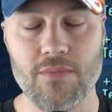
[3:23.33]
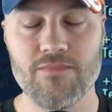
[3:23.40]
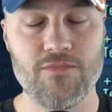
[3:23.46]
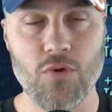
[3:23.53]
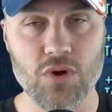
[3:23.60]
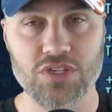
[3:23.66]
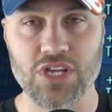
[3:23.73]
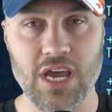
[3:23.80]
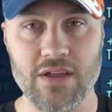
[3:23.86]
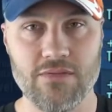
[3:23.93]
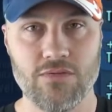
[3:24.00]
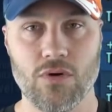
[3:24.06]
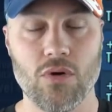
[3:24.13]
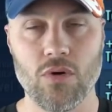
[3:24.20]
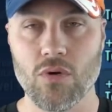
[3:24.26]
foresight
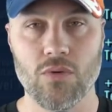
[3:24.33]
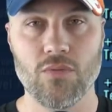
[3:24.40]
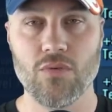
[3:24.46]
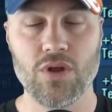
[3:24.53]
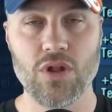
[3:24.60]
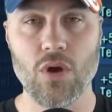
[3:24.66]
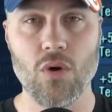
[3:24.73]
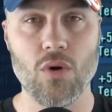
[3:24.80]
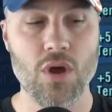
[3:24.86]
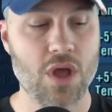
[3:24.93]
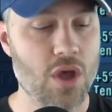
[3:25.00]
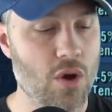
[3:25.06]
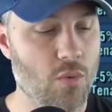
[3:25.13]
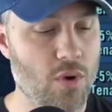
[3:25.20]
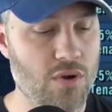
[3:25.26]
for
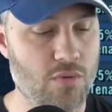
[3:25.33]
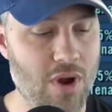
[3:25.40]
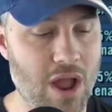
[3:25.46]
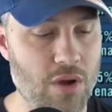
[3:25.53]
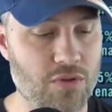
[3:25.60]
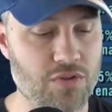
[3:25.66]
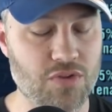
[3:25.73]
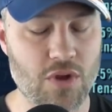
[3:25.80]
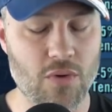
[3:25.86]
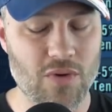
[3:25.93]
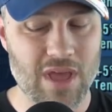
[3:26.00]
1 round. So